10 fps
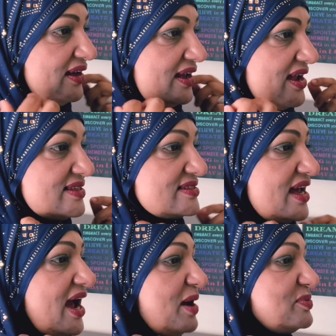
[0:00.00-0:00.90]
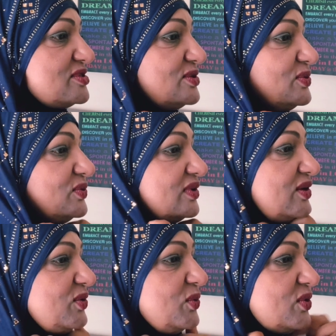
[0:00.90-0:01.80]
It's absolutely
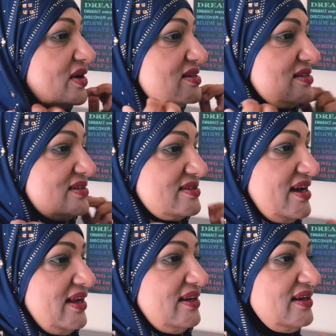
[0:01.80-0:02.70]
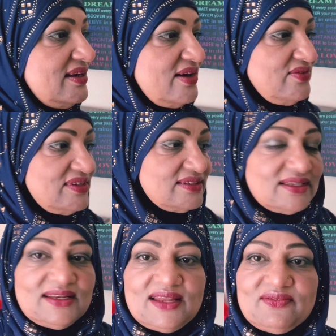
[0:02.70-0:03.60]
gorgeous. I love it,
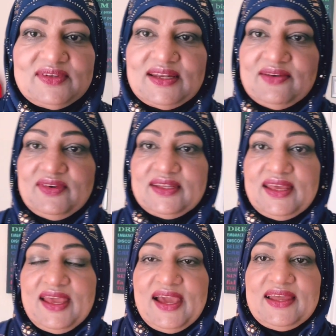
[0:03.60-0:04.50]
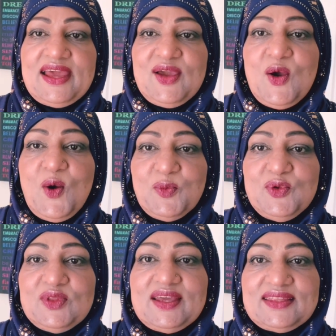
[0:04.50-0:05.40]
love it, love it. And I hope you
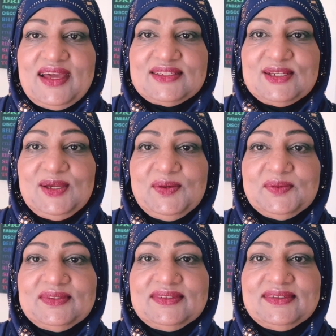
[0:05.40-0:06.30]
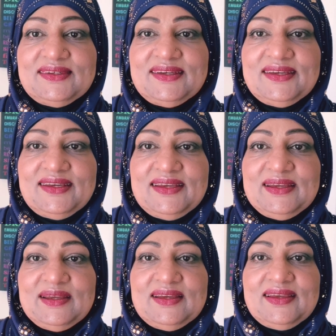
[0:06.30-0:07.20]
like that too.
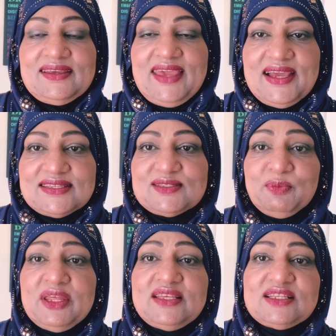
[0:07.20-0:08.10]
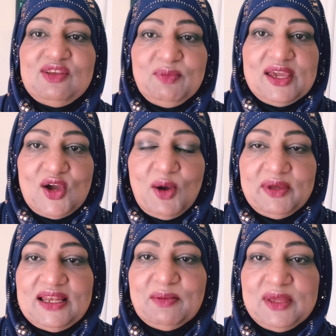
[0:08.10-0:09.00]
Yes, please leave me a
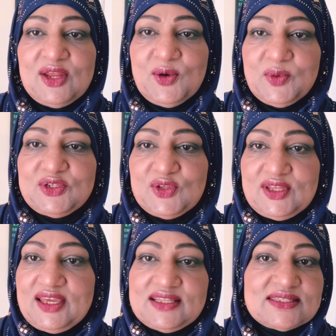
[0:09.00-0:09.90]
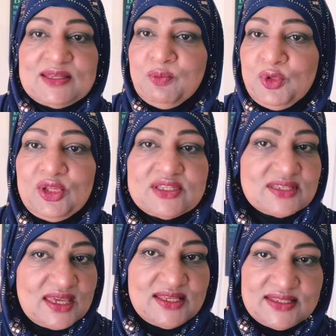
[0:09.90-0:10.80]
comment. Let me know what you think. It's simple, it's
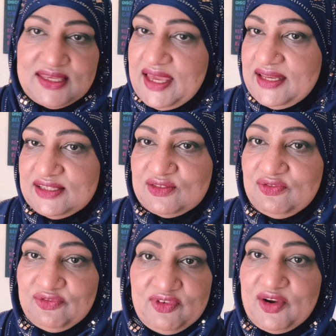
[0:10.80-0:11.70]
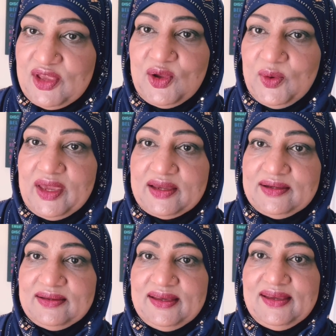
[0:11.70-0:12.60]
easy, and it's very quick.
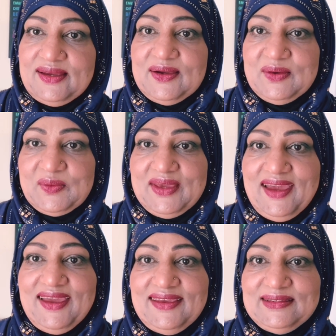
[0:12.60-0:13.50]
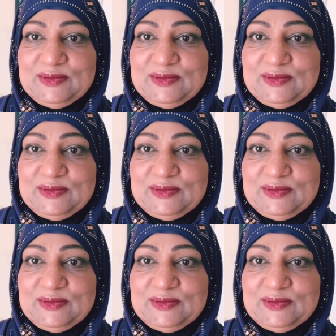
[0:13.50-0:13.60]
Okay?